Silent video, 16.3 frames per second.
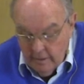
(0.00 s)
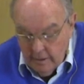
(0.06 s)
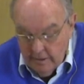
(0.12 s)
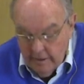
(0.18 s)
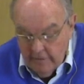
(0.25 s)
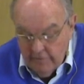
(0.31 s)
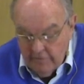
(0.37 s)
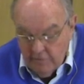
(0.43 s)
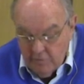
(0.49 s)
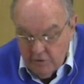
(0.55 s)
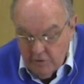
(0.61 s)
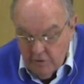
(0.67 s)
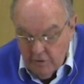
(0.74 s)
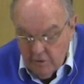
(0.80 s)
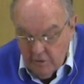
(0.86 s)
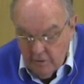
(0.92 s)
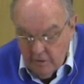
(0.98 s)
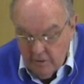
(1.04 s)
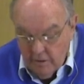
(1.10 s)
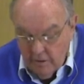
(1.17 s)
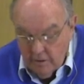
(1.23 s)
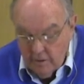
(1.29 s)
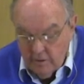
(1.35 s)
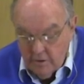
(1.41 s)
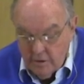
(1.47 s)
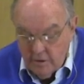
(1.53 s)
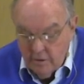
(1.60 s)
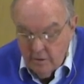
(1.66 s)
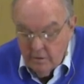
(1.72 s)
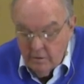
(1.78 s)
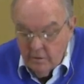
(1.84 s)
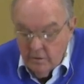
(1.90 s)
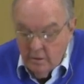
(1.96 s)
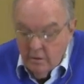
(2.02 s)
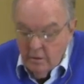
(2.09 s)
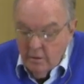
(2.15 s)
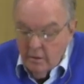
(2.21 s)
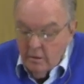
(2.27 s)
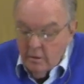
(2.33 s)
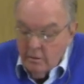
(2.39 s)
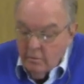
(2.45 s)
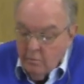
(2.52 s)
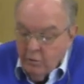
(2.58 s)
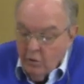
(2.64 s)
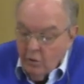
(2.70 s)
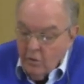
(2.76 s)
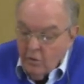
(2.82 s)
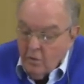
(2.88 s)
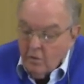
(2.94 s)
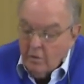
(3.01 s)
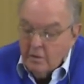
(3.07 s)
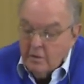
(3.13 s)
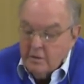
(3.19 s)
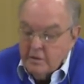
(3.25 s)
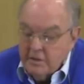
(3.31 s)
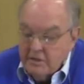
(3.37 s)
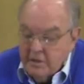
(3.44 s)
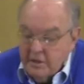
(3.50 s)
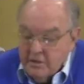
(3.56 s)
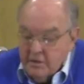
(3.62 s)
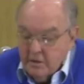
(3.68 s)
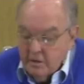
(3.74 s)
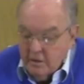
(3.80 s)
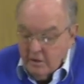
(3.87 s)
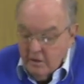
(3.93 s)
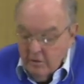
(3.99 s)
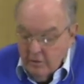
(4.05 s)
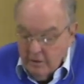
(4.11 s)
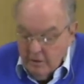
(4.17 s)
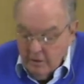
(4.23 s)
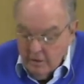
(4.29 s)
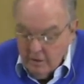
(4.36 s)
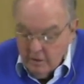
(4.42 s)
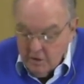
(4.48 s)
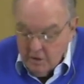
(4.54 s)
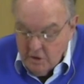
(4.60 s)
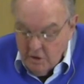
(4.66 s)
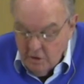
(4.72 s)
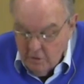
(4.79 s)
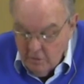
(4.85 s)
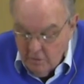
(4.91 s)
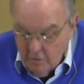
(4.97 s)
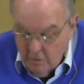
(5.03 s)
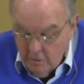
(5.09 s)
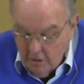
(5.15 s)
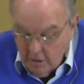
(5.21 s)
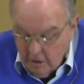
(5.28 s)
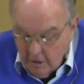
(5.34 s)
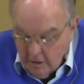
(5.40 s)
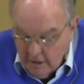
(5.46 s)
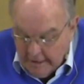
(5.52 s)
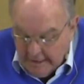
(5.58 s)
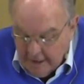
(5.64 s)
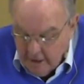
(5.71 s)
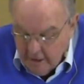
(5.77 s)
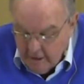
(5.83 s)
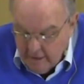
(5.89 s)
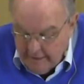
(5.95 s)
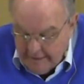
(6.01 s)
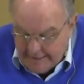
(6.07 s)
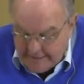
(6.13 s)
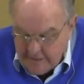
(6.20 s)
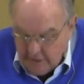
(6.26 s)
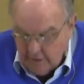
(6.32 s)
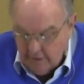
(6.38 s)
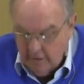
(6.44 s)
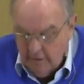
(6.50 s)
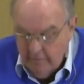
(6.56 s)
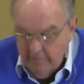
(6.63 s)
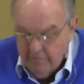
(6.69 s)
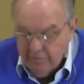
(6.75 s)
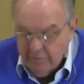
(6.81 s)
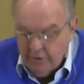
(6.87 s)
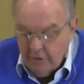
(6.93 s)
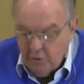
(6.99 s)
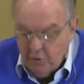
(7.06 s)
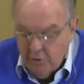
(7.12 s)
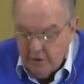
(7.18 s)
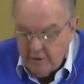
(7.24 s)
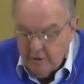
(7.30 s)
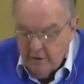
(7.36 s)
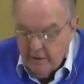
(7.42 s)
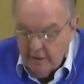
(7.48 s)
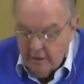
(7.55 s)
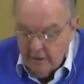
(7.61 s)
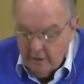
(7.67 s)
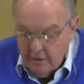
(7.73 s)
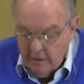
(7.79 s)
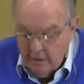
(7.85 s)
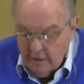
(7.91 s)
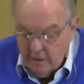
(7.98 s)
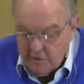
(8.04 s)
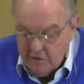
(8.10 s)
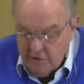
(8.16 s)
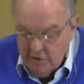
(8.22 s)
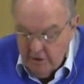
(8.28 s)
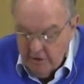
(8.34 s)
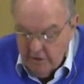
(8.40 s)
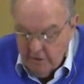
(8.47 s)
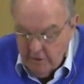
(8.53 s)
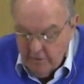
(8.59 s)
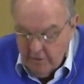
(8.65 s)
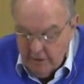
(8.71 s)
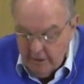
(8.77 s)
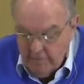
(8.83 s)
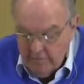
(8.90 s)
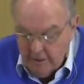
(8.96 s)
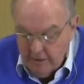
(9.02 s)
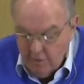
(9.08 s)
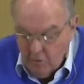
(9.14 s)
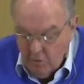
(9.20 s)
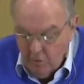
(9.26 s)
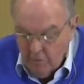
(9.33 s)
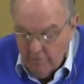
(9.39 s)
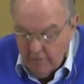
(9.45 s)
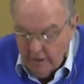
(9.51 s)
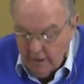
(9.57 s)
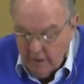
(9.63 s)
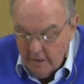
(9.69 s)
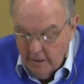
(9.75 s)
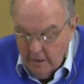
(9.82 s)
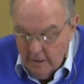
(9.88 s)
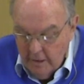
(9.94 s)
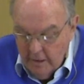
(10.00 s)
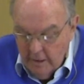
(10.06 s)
And then from 2 Corinthians, Paul says to the Corinthians, you are our letter, written in our hearts, known and read by all men,